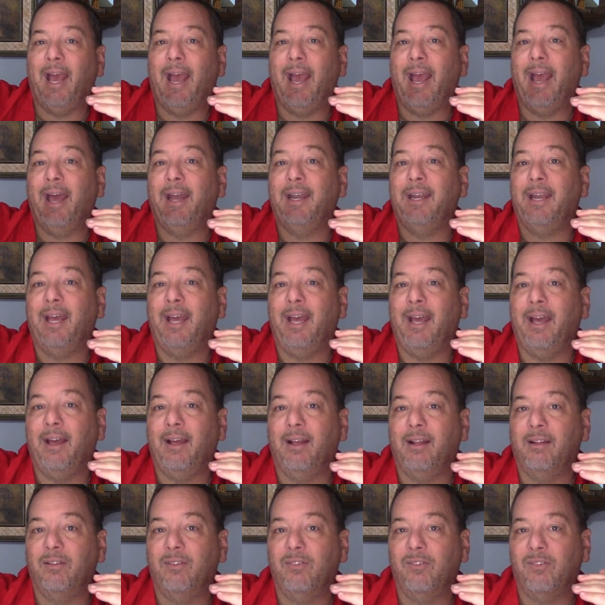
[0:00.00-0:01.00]
and
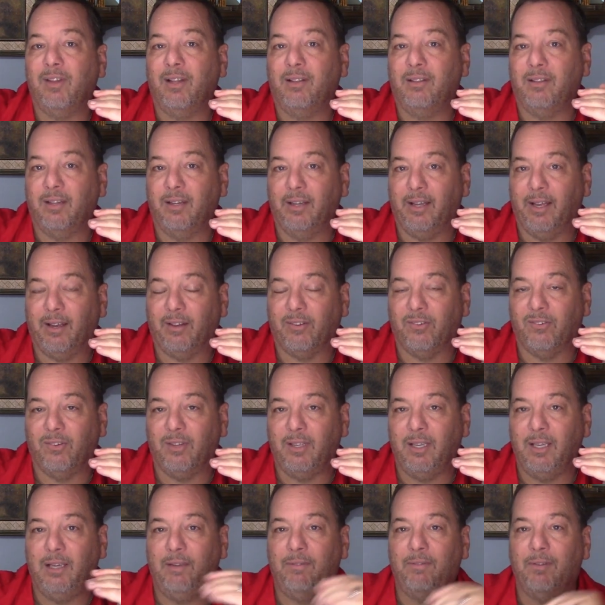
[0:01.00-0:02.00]
ends at the next
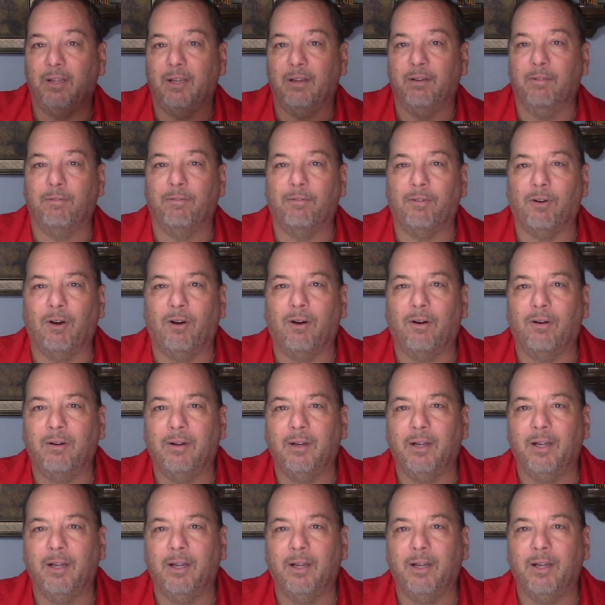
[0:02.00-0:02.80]
evening fall.